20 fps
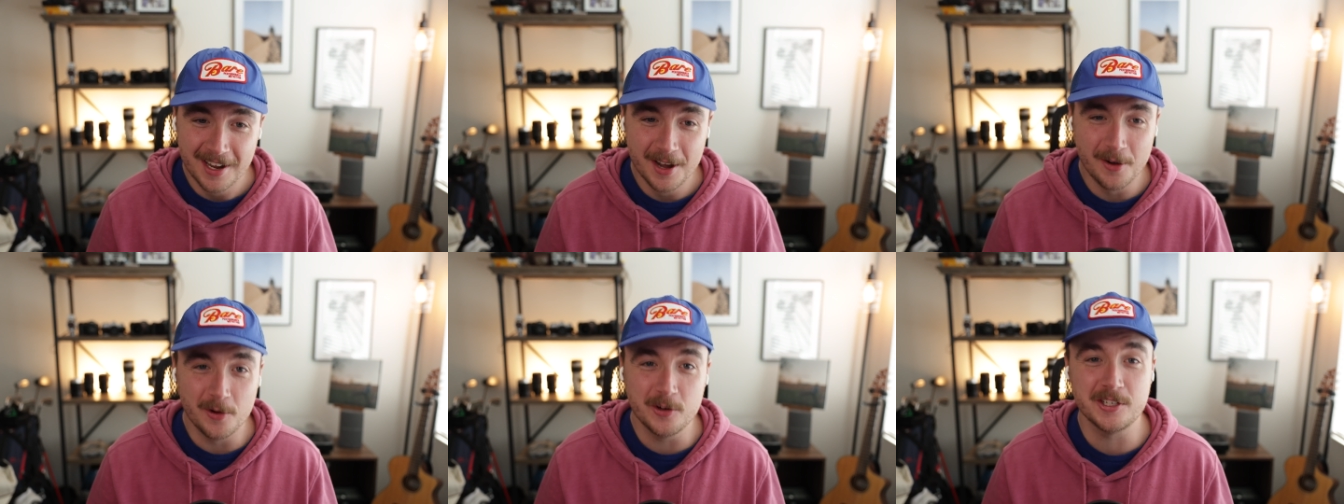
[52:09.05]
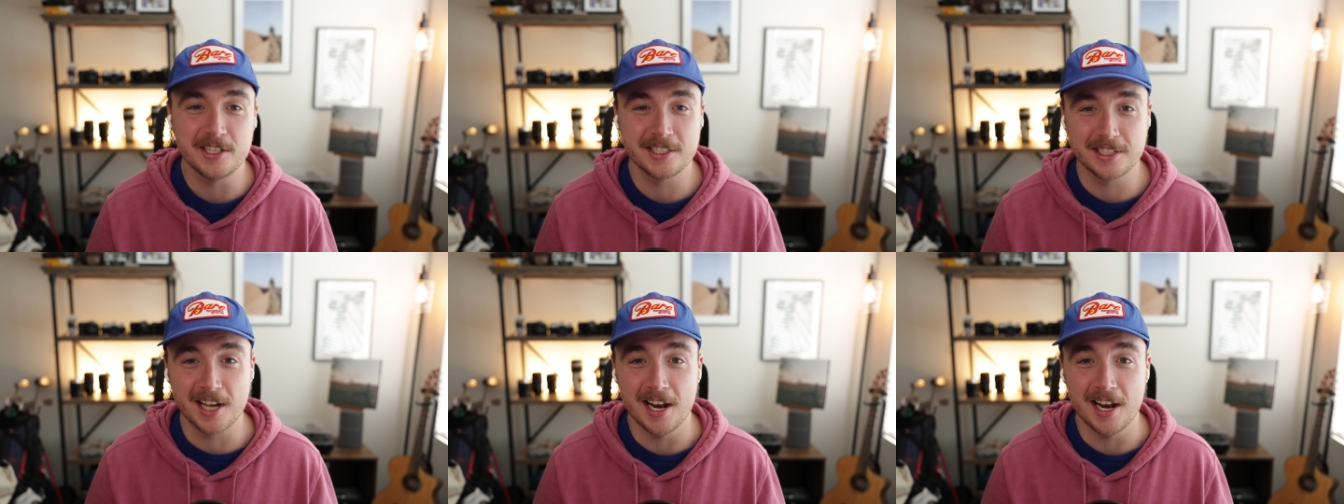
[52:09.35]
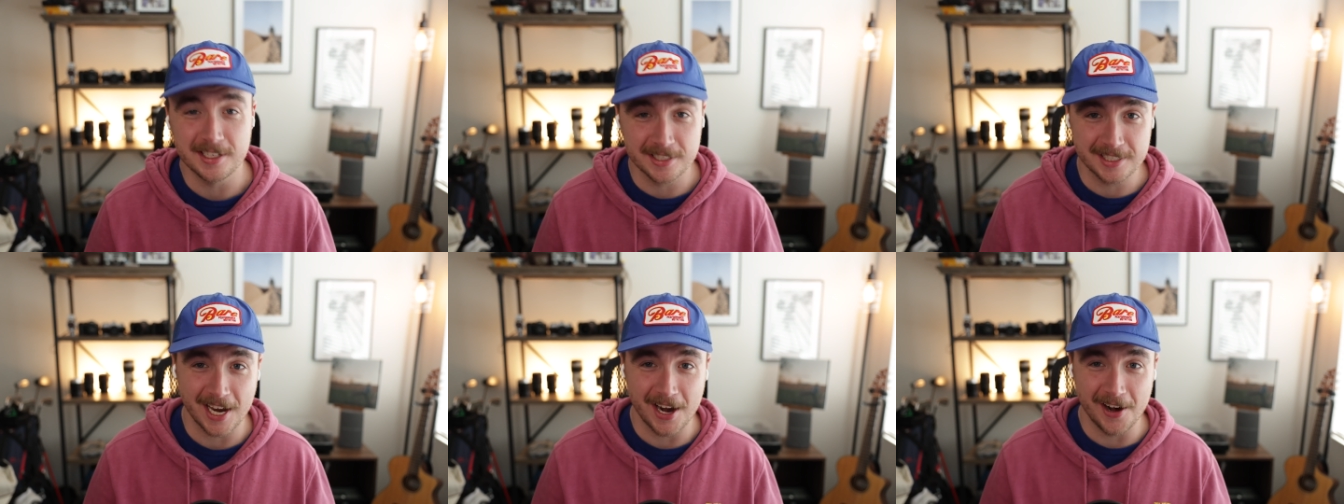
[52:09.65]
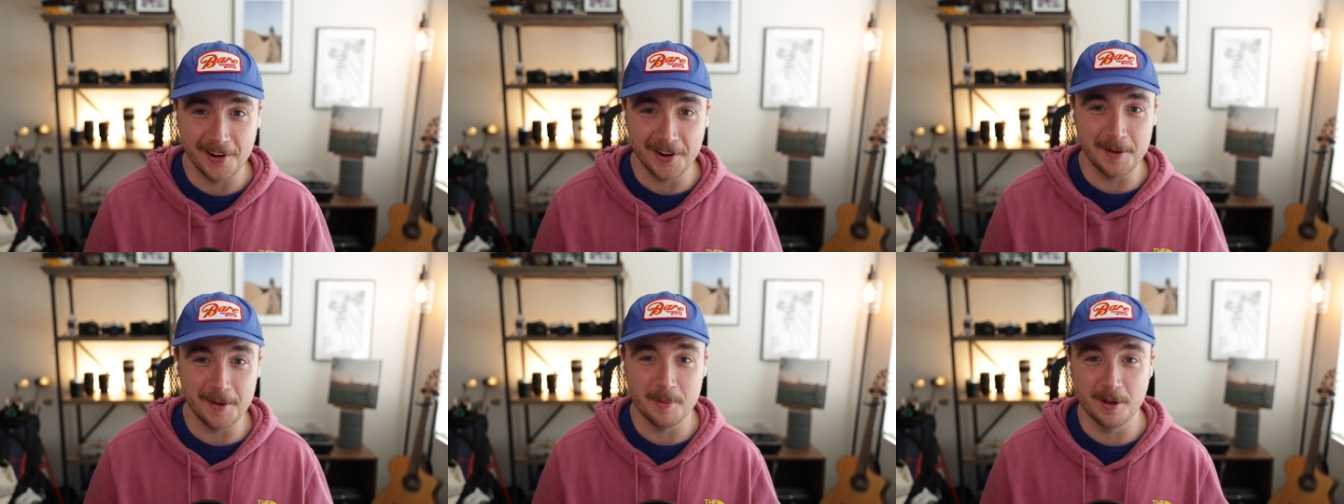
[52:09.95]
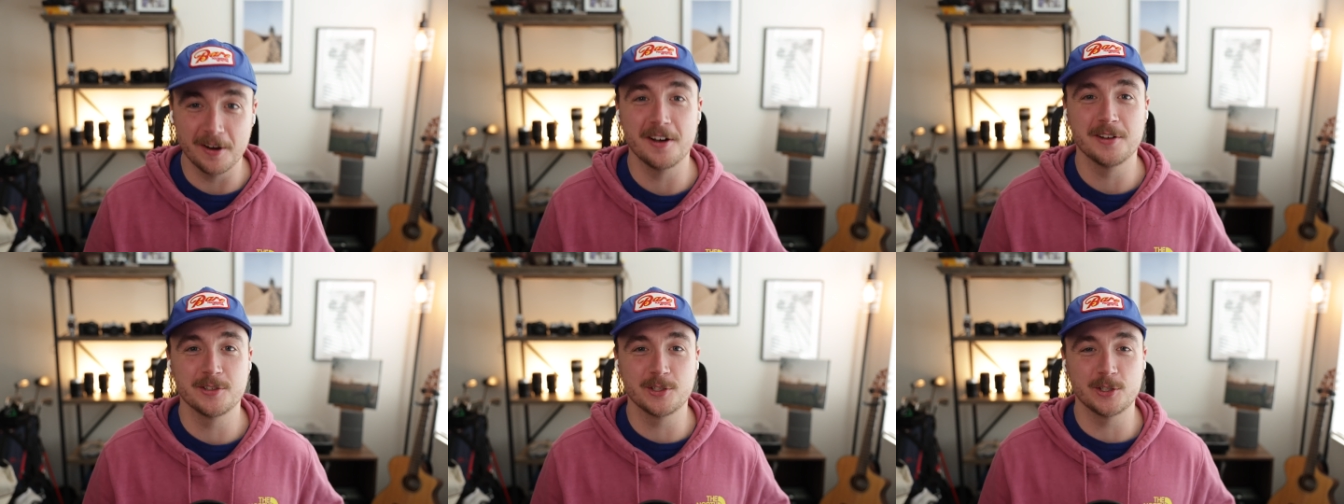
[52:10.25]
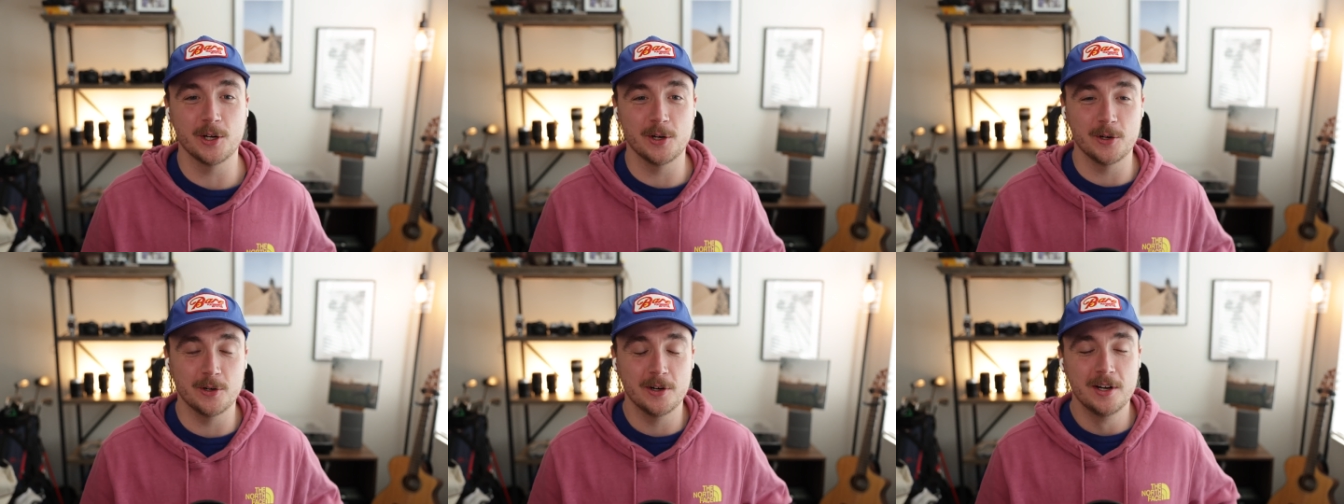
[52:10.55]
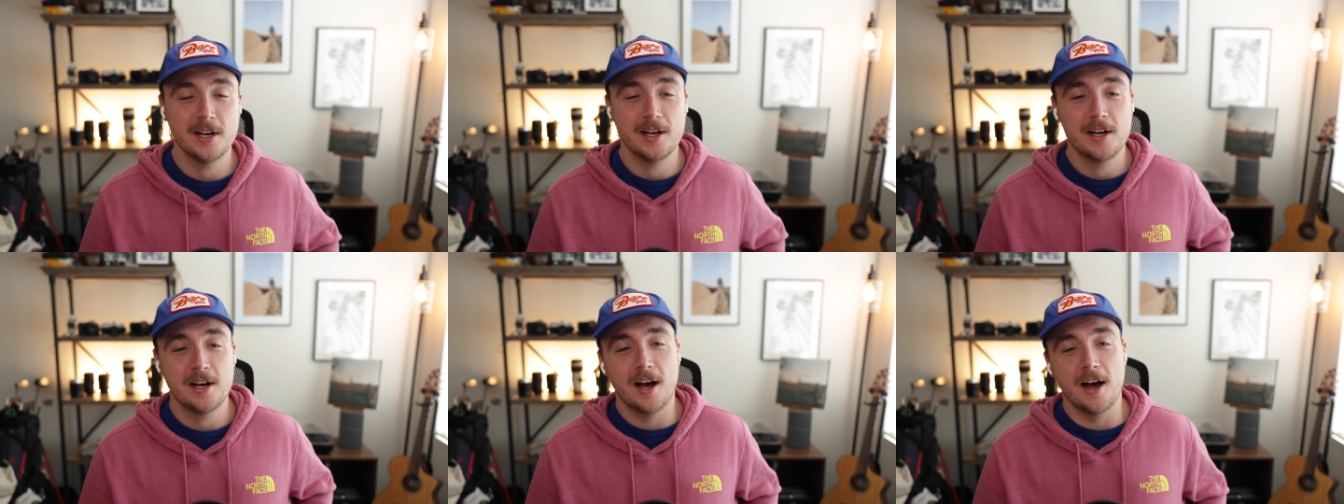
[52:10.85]
which is kind of scary, but also
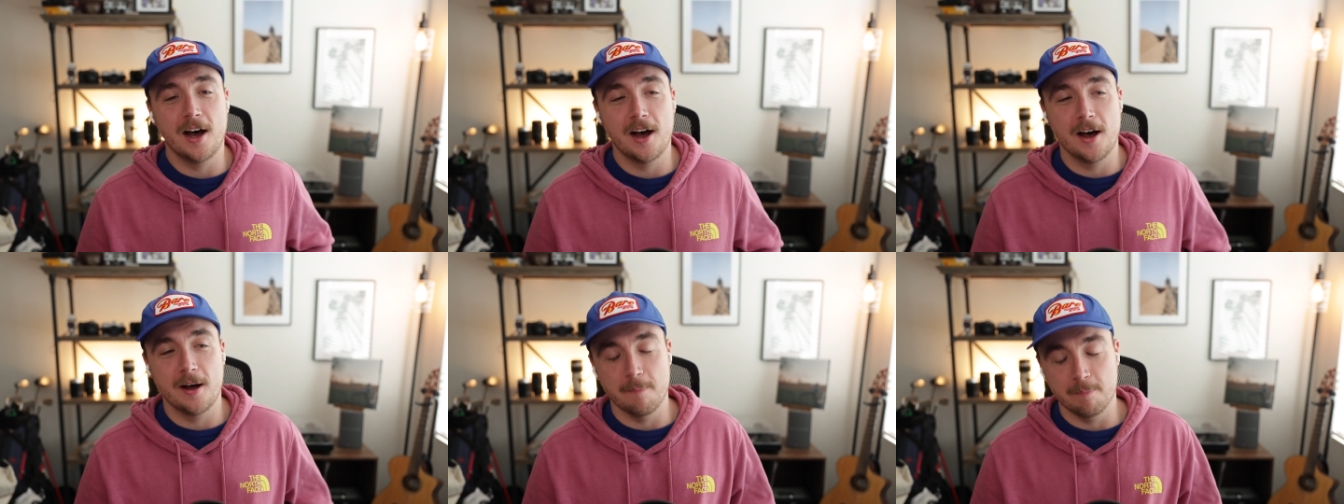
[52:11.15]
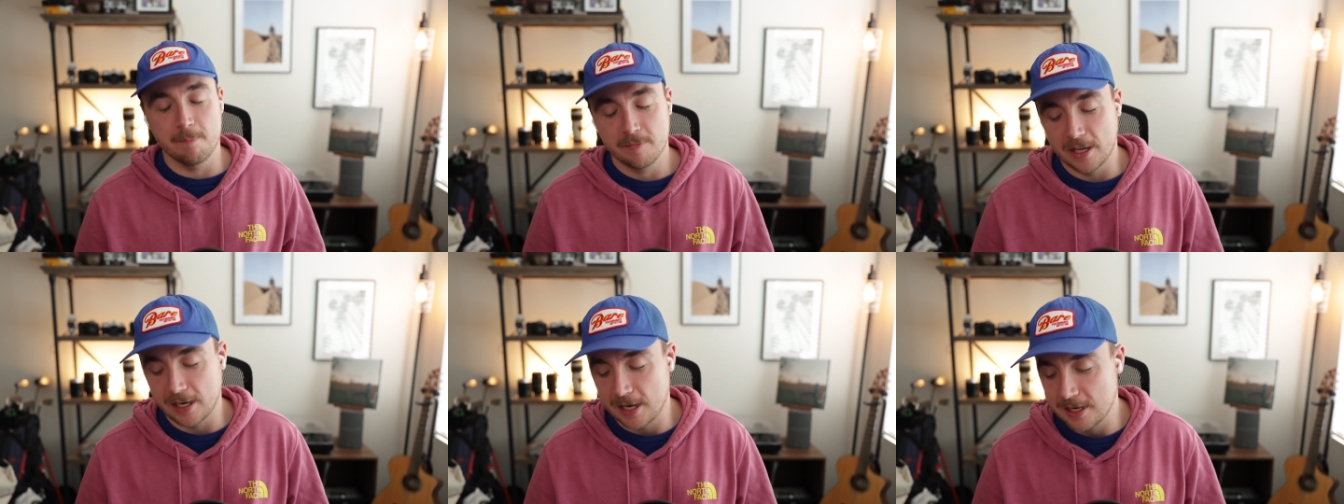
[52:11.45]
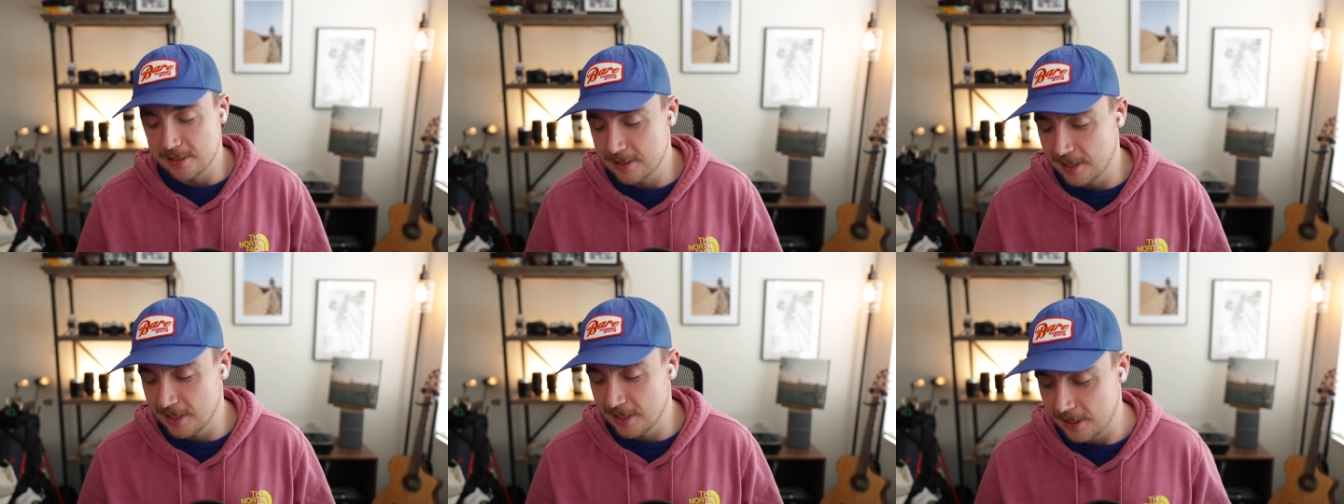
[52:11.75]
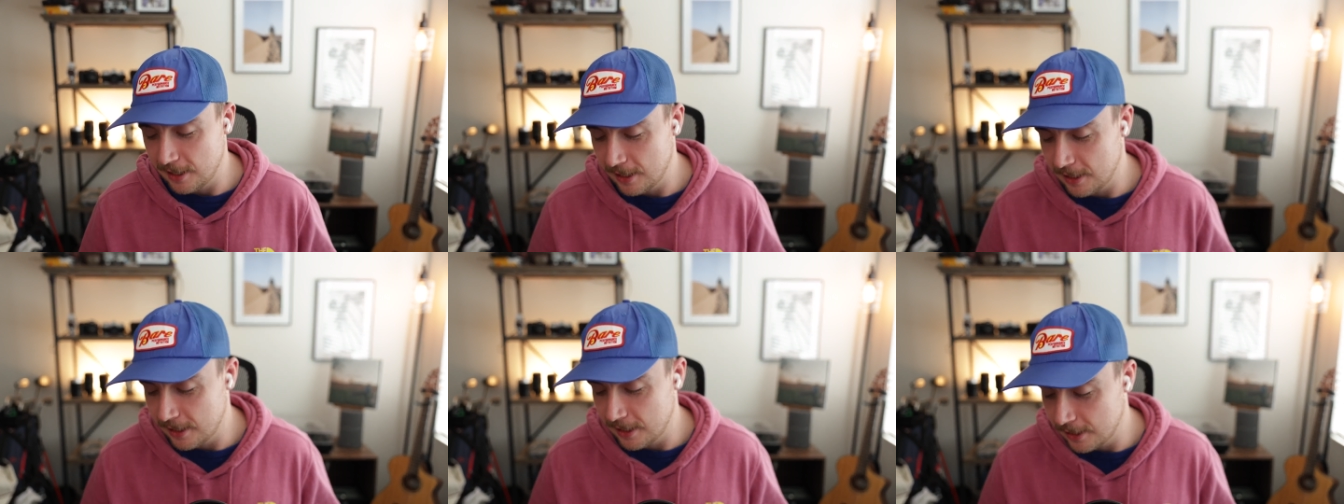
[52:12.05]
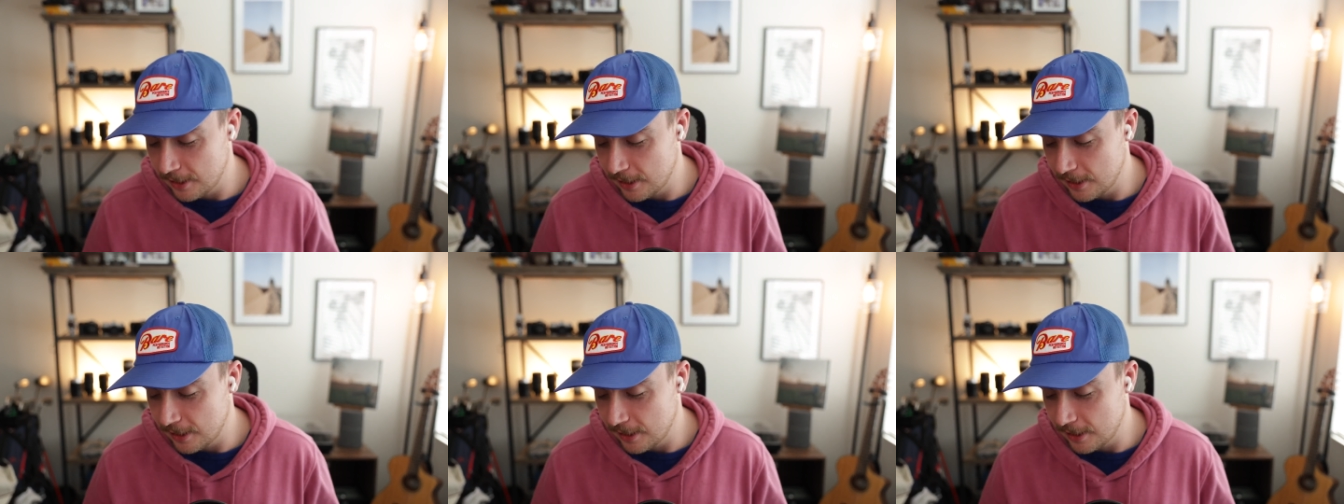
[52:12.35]
um, like I said, it,